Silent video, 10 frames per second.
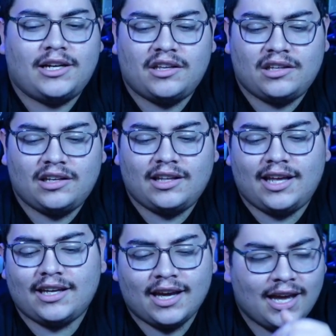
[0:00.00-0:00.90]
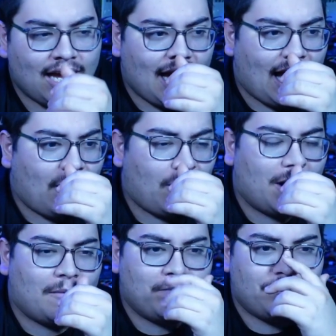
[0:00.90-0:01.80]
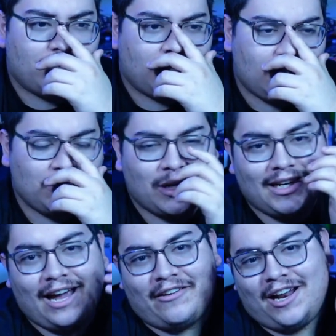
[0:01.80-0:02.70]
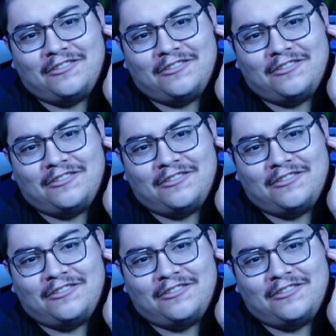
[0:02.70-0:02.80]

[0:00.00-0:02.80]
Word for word: I just didn't like how, um, the scene went down.